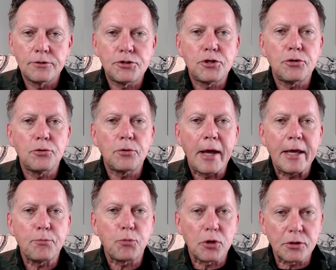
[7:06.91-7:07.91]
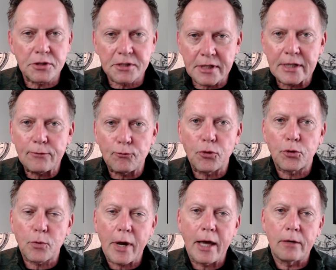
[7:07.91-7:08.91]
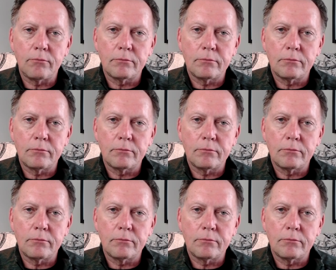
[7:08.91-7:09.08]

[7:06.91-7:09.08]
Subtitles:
to a perceived threat.